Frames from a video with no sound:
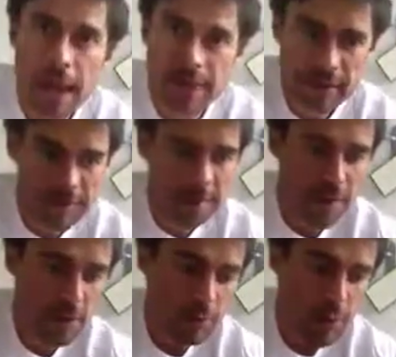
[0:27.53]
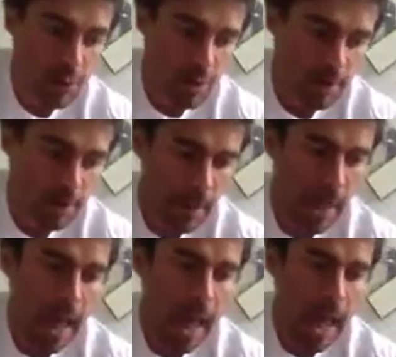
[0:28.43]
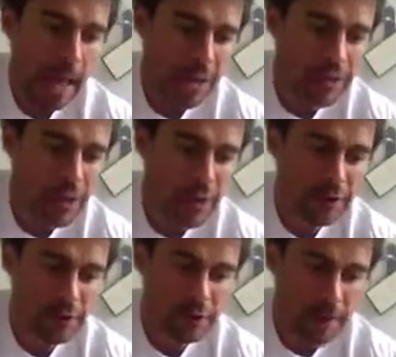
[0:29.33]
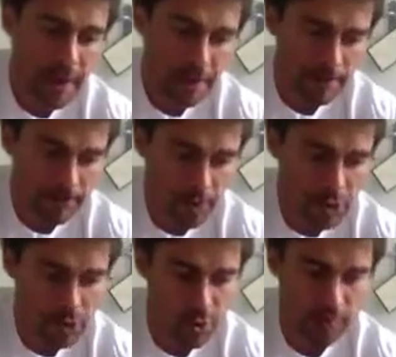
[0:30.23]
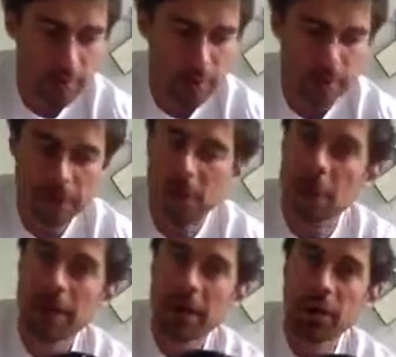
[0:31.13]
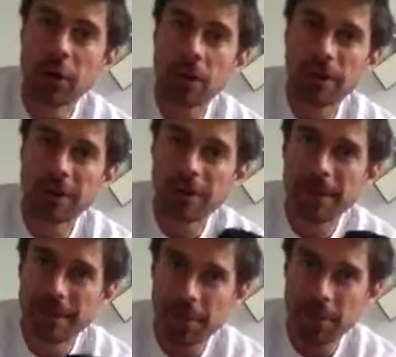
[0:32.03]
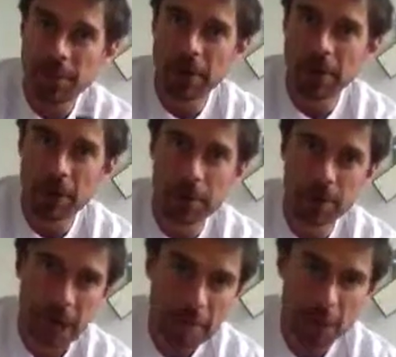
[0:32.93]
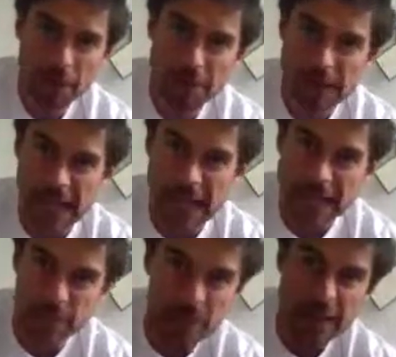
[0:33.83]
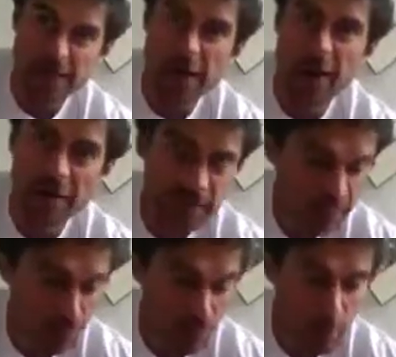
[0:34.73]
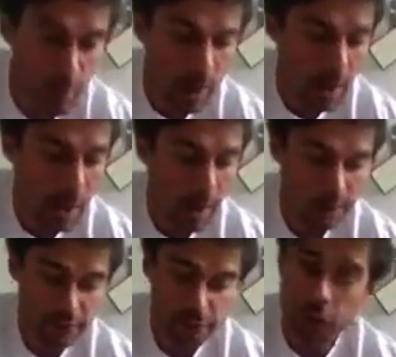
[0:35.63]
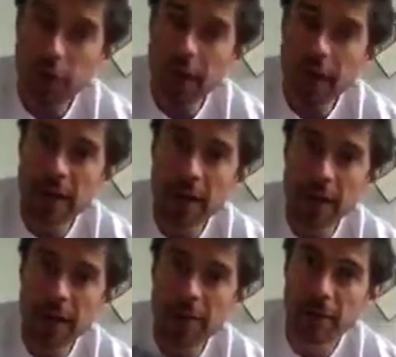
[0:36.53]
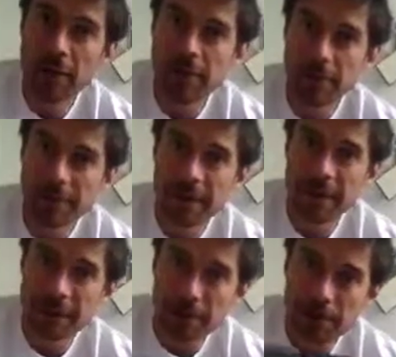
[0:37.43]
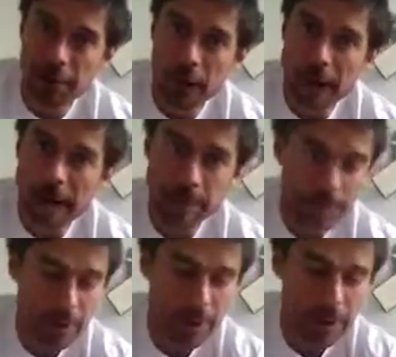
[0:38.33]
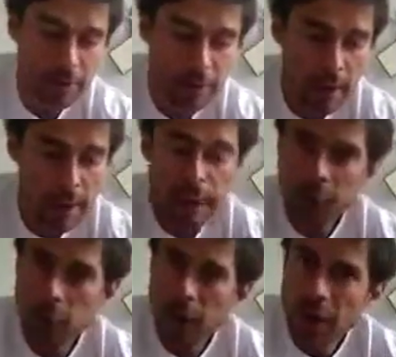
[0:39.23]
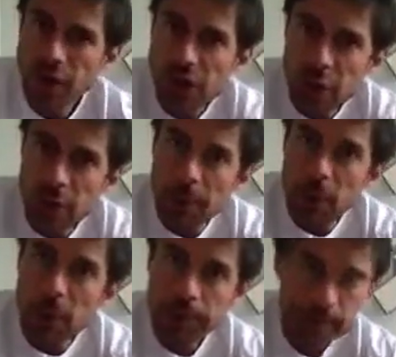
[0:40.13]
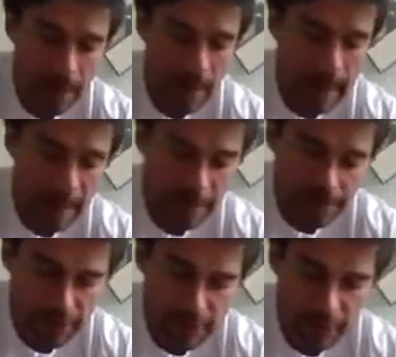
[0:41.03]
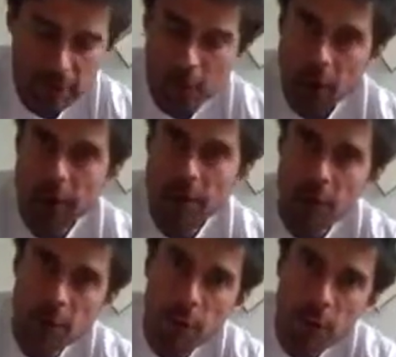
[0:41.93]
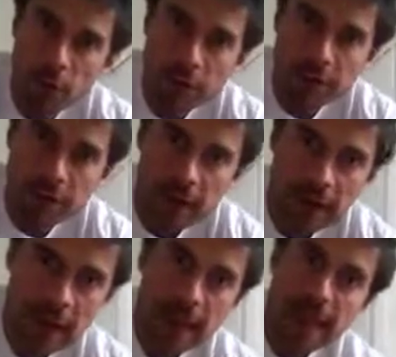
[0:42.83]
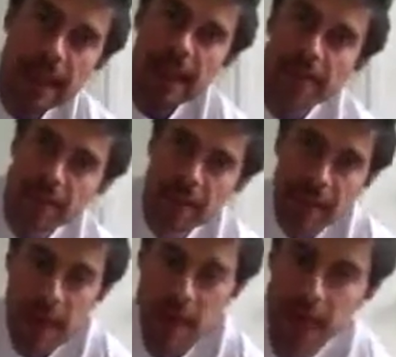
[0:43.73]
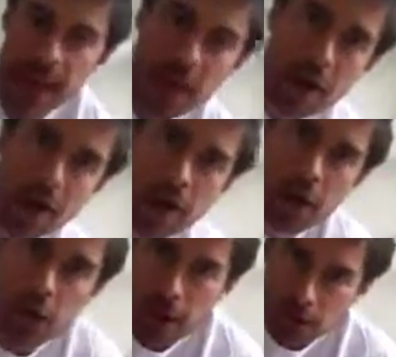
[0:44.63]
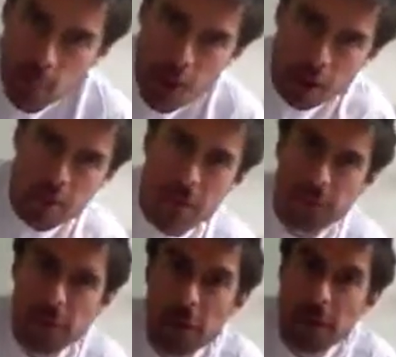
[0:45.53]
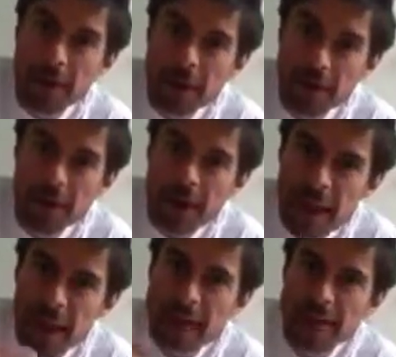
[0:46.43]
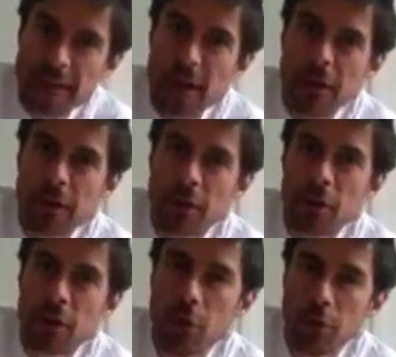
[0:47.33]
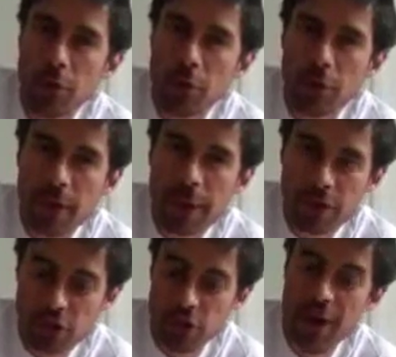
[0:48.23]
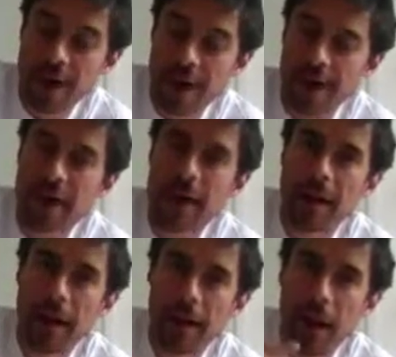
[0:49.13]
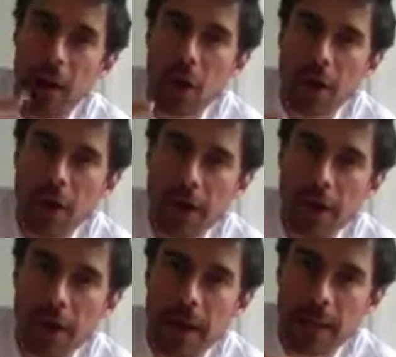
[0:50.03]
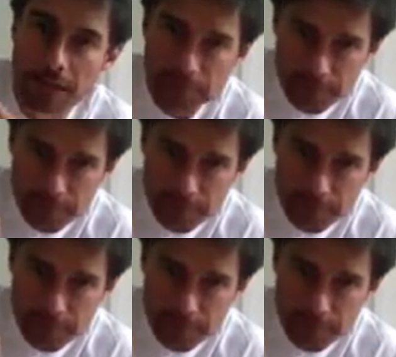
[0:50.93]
It's a foam roller, and I actually got this from triggerpointtherapy.com, tptherapy.com. Now, I'm not affiliated with these guys at all. I just really like this particular brand because it's quite durable. And the thing is with a lot of foam rollers is that they work for a few months and then they start to lose their strength, and a lot of the kind